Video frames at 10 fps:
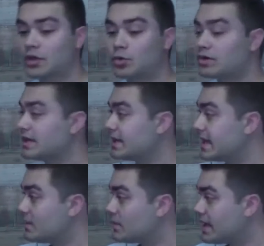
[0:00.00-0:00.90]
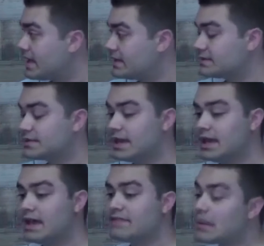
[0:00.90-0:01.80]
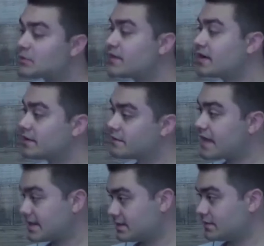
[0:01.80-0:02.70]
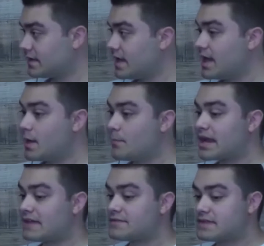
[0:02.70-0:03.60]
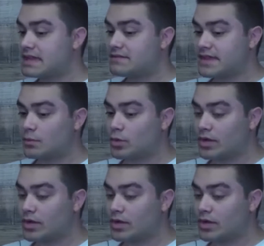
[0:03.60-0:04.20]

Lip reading: coordinated campaigns. That was very effective. But I think that